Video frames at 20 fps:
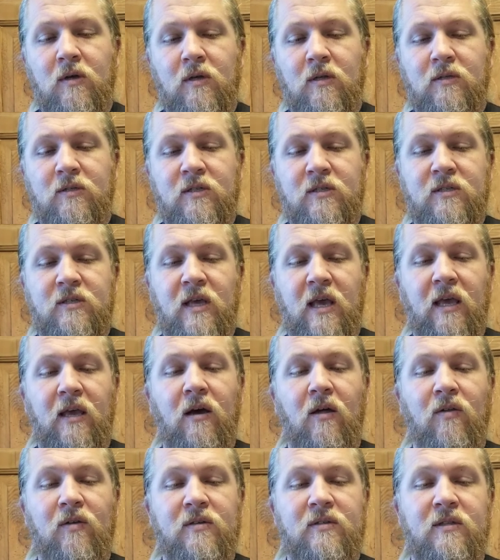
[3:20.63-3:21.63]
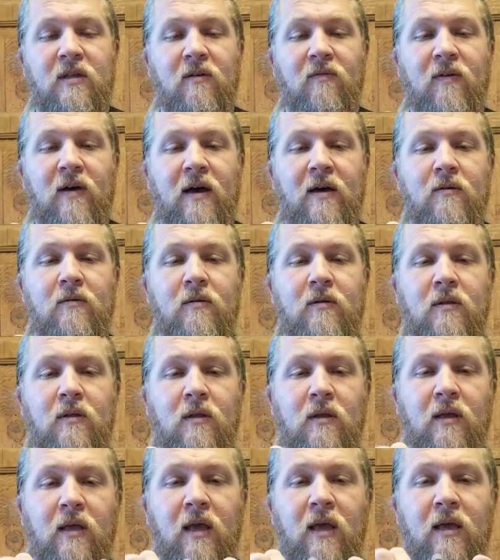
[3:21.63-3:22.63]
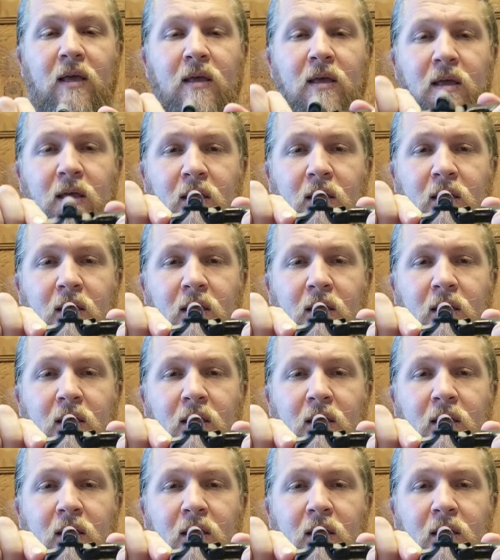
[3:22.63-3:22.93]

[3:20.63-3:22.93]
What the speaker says: just yank all this stuff out, okay?